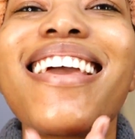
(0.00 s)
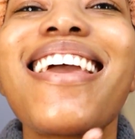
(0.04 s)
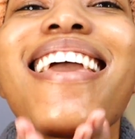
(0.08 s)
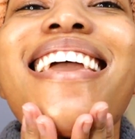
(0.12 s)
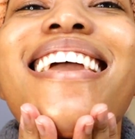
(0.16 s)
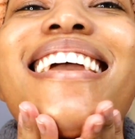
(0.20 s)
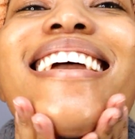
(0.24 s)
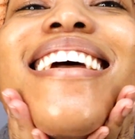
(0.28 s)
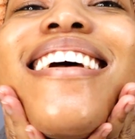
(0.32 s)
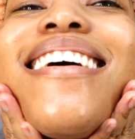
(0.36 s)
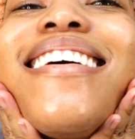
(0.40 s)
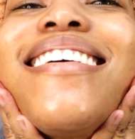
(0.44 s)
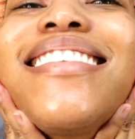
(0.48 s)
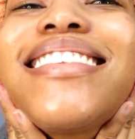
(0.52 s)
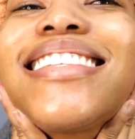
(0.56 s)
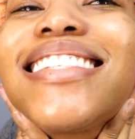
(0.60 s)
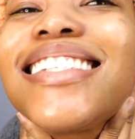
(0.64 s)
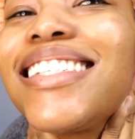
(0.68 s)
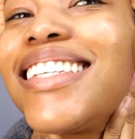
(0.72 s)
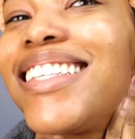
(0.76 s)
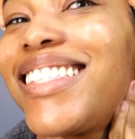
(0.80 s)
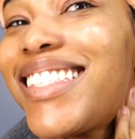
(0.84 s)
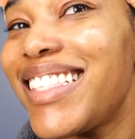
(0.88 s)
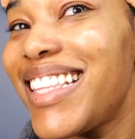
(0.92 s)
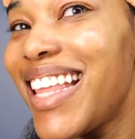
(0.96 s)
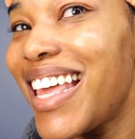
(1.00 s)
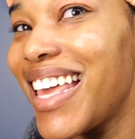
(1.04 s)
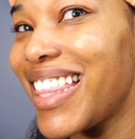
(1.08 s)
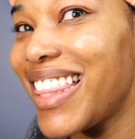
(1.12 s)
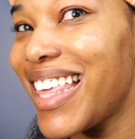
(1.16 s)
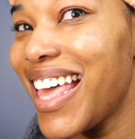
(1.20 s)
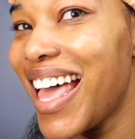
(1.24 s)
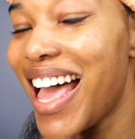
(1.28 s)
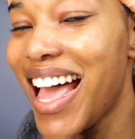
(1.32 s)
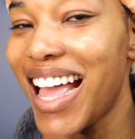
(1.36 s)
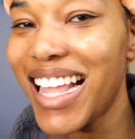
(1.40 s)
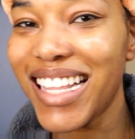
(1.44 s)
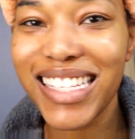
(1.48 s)
And just like
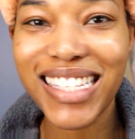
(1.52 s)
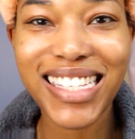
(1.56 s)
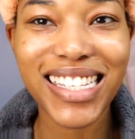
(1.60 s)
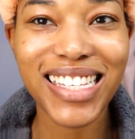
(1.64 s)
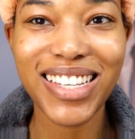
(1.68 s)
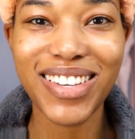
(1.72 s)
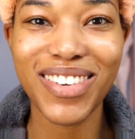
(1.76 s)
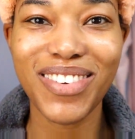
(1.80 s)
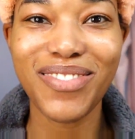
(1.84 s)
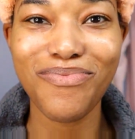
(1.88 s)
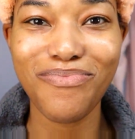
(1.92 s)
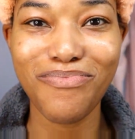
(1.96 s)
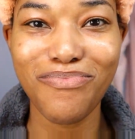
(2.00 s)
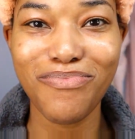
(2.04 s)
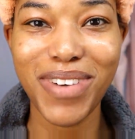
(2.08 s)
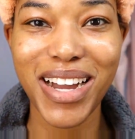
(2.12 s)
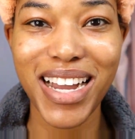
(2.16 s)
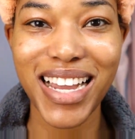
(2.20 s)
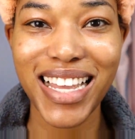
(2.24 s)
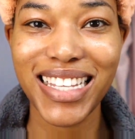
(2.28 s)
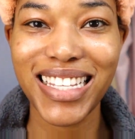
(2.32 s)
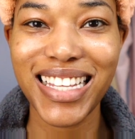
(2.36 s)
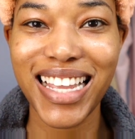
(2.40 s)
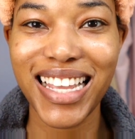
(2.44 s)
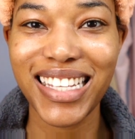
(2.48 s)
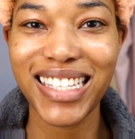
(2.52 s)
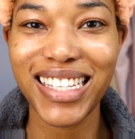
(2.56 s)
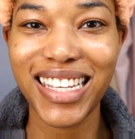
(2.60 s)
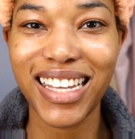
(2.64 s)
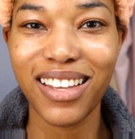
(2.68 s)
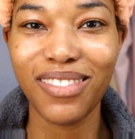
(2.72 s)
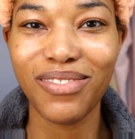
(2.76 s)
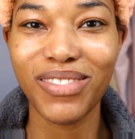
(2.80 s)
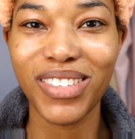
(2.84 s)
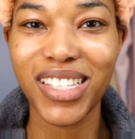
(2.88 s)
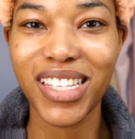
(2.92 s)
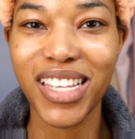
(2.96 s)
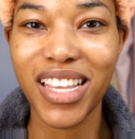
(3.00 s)
that, my
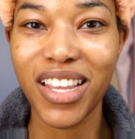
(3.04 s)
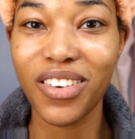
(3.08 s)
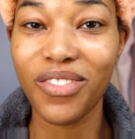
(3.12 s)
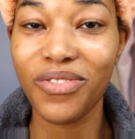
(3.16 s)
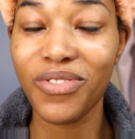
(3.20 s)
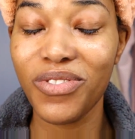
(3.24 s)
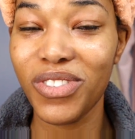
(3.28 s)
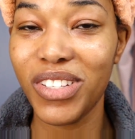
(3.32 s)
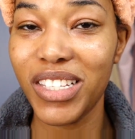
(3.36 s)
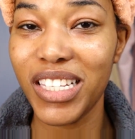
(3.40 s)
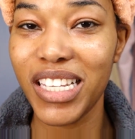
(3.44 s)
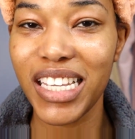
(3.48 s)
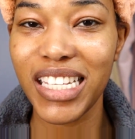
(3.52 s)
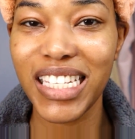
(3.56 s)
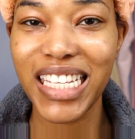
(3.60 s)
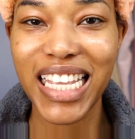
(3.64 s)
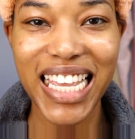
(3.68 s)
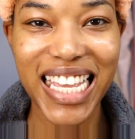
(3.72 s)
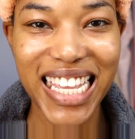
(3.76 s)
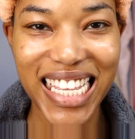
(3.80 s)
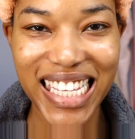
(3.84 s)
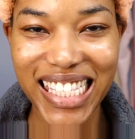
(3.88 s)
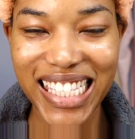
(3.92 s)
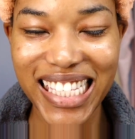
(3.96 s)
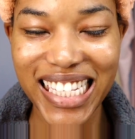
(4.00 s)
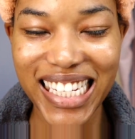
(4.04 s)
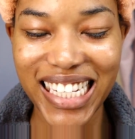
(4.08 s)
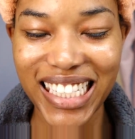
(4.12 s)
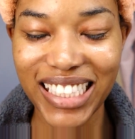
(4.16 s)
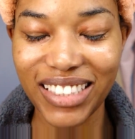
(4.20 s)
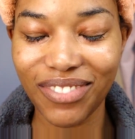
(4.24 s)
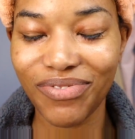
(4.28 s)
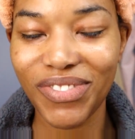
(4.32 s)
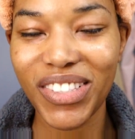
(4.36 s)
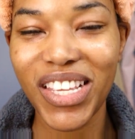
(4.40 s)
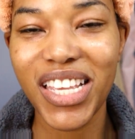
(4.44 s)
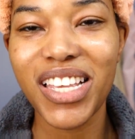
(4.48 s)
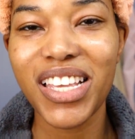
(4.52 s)
nighttime skin routine is
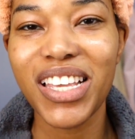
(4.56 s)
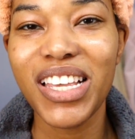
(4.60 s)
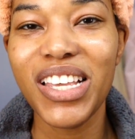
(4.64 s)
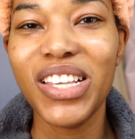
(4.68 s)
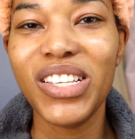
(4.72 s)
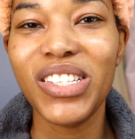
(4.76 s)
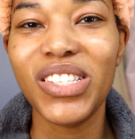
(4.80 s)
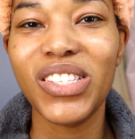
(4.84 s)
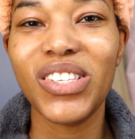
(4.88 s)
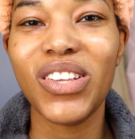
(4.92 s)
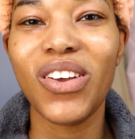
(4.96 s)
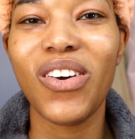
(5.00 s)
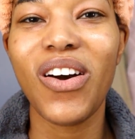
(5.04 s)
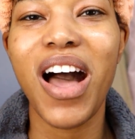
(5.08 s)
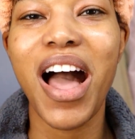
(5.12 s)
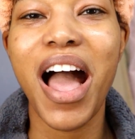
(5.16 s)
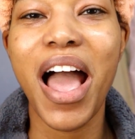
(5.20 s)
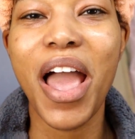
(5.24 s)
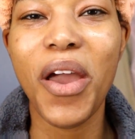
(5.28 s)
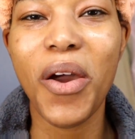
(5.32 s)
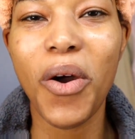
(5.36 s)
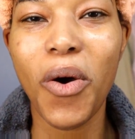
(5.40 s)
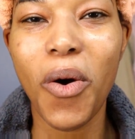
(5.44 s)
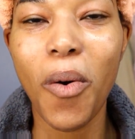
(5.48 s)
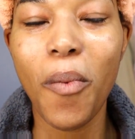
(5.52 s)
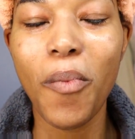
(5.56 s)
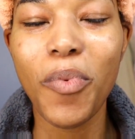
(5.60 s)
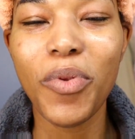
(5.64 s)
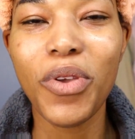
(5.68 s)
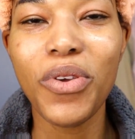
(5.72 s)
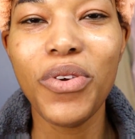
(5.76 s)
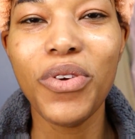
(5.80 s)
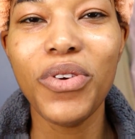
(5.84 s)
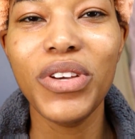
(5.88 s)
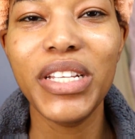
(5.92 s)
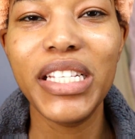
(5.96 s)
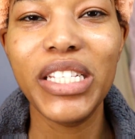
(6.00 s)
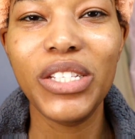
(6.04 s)
done. So I hope
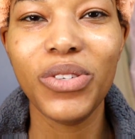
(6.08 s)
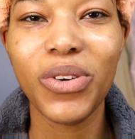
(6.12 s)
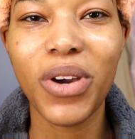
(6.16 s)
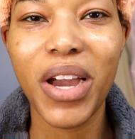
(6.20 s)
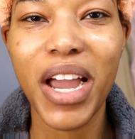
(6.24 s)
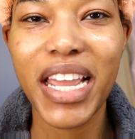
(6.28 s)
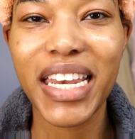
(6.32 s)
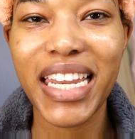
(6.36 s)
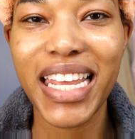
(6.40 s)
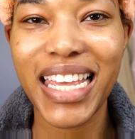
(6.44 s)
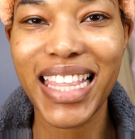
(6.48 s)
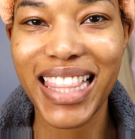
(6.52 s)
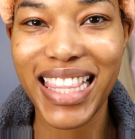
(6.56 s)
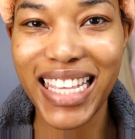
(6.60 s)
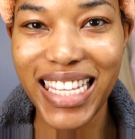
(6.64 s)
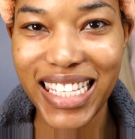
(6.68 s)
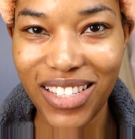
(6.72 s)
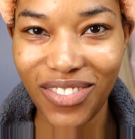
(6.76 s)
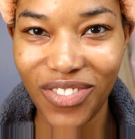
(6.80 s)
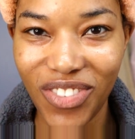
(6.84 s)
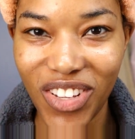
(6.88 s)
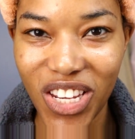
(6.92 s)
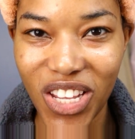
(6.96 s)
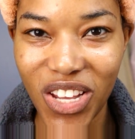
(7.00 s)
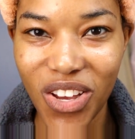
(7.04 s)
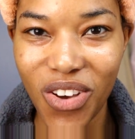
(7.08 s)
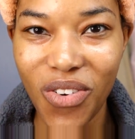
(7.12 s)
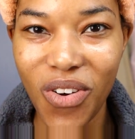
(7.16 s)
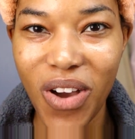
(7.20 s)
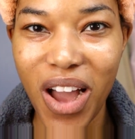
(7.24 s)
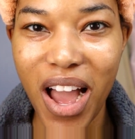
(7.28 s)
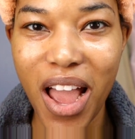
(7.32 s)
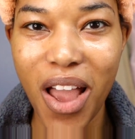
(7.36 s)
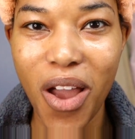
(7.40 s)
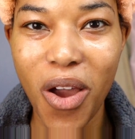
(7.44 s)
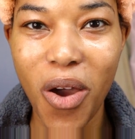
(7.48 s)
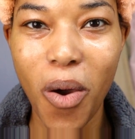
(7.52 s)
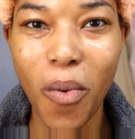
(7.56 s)
you enjoyed this video.
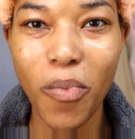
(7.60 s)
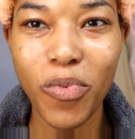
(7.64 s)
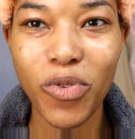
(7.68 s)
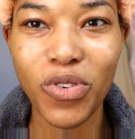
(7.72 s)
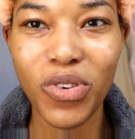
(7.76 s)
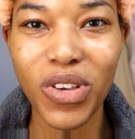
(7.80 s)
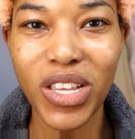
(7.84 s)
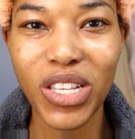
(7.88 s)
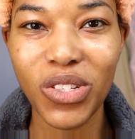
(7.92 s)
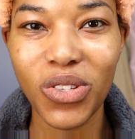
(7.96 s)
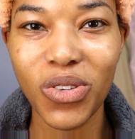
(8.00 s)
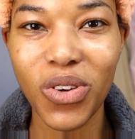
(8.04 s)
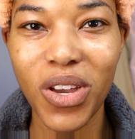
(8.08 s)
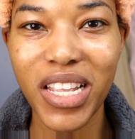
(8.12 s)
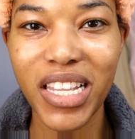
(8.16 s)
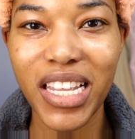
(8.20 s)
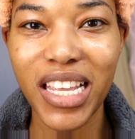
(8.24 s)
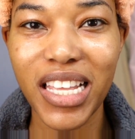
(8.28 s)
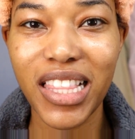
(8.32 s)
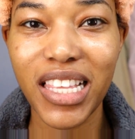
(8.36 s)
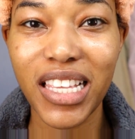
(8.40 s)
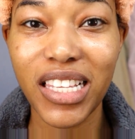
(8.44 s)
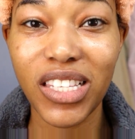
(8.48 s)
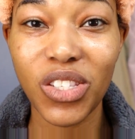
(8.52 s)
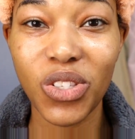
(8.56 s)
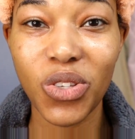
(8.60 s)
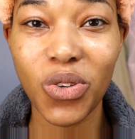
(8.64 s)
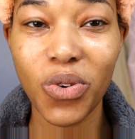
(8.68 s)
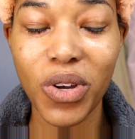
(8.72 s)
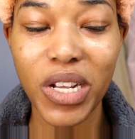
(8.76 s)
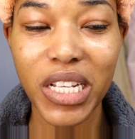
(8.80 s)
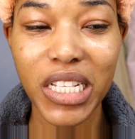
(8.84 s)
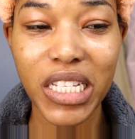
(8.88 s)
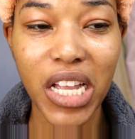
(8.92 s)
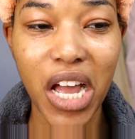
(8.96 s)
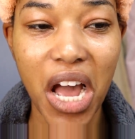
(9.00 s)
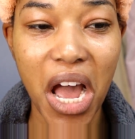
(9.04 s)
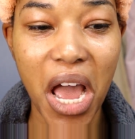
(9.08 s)
I hope you enjoyed this
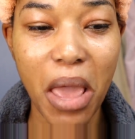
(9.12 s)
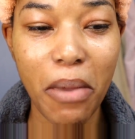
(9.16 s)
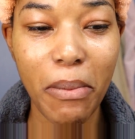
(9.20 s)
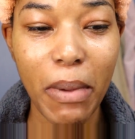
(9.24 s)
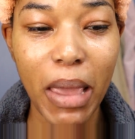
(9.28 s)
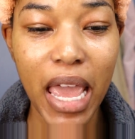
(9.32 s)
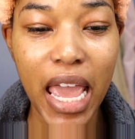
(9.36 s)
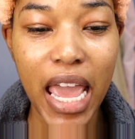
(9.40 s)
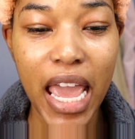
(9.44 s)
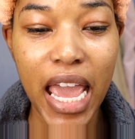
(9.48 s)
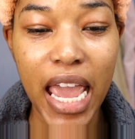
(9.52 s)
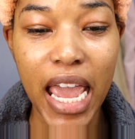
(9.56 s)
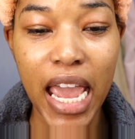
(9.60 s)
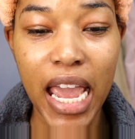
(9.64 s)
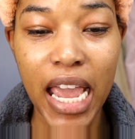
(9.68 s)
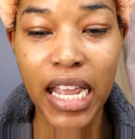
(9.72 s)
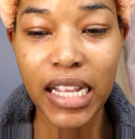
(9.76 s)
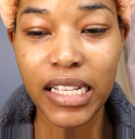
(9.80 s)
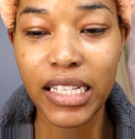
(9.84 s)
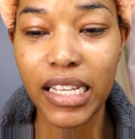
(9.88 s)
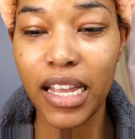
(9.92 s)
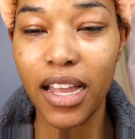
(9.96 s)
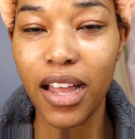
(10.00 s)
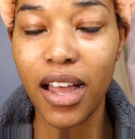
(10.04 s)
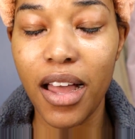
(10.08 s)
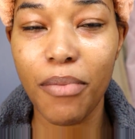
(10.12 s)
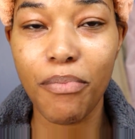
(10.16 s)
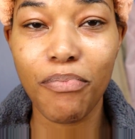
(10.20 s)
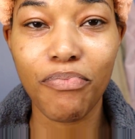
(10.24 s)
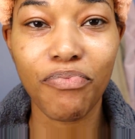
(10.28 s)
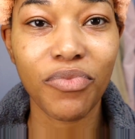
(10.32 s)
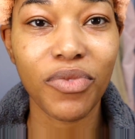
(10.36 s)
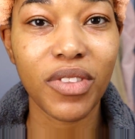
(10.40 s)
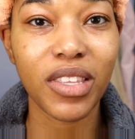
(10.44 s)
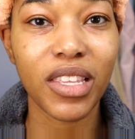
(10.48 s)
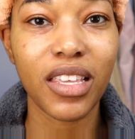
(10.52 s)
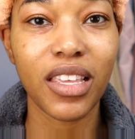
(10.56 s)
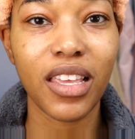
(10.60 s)
story time. And
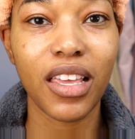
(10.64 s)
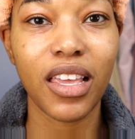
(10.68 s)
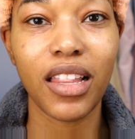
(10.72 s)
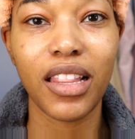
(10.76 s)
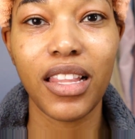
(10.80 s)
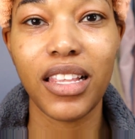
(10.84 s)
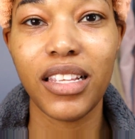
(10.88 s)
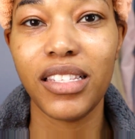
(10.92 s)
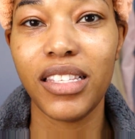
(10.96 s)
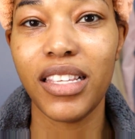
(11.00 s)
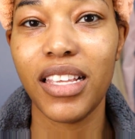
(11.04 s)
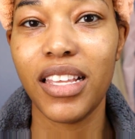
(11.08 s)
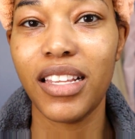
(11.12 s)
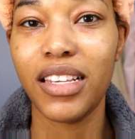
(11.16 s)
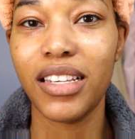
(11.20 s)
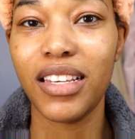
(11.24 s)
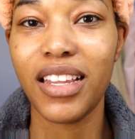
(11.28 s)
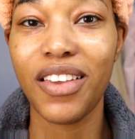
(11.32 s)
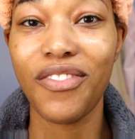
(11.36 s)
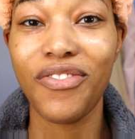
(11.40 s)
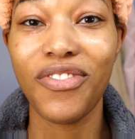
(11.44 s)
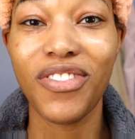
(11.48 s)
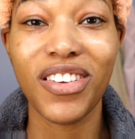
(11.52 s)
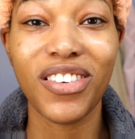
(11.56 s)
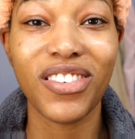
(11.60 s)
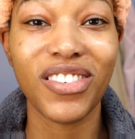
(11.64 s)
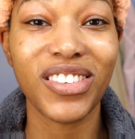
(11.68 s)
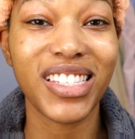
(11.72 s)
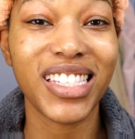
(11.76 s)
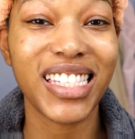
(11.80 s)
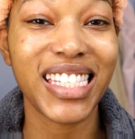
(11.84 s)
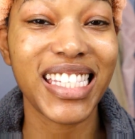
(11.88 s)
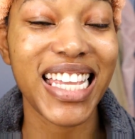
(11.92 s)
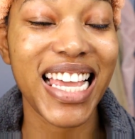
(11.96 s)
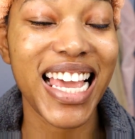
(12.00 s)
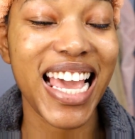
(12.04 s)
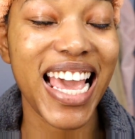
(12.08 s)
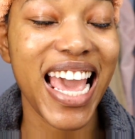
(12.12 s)
um, listen if
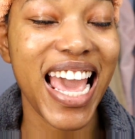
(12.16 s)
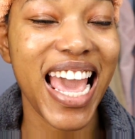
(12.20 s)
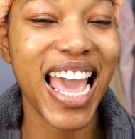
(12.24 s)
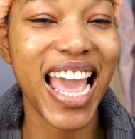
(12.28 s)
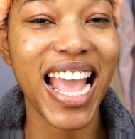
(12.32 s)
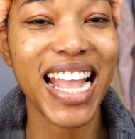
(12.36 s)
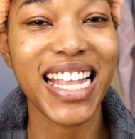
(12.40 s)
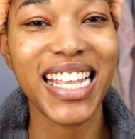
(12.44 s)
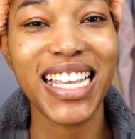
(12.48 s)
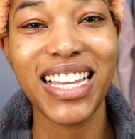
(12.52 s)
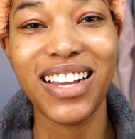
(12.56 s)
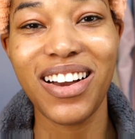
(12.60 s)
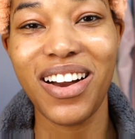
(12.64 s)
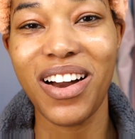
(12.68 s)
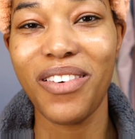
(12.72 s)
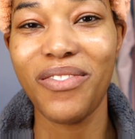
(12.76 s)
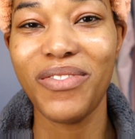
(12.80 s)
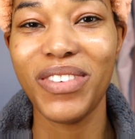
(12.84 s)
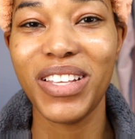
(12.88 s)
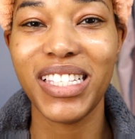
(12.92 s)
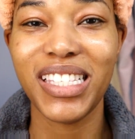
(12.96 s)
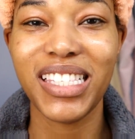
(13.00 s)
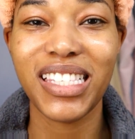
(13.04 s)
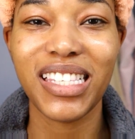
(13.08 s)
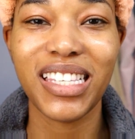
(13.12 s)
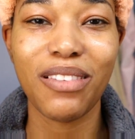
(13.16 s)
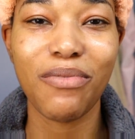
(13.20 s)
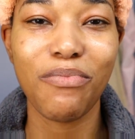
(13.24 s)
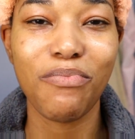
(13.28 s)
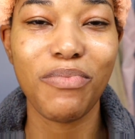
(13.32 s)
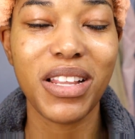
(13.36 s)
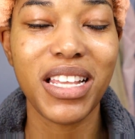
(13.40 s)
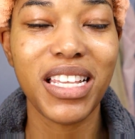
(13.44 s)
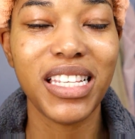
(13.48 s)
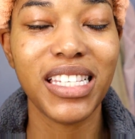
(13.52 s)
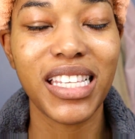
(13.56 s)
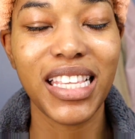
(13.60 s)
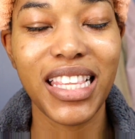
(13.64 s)
there's any comments
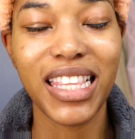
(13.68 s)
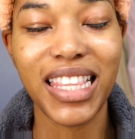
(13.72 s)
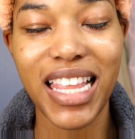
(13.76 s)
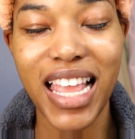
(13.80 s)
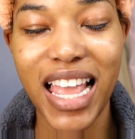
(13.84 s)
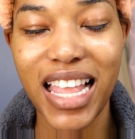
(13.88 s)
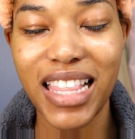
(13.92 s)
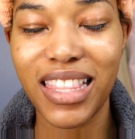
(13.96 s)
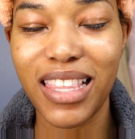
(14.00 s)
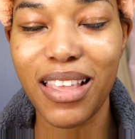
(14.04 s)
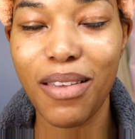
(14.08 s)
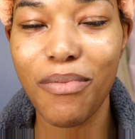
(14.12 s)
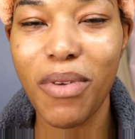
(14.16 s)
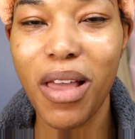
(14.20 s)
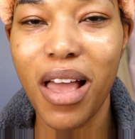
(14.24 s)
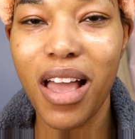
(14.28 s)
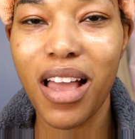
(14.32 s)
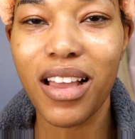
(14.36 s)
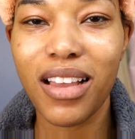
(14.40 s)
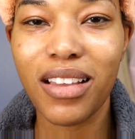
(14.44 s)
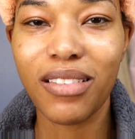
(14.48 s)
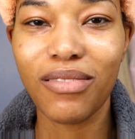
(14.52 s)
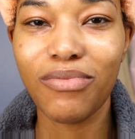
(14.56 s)
please let them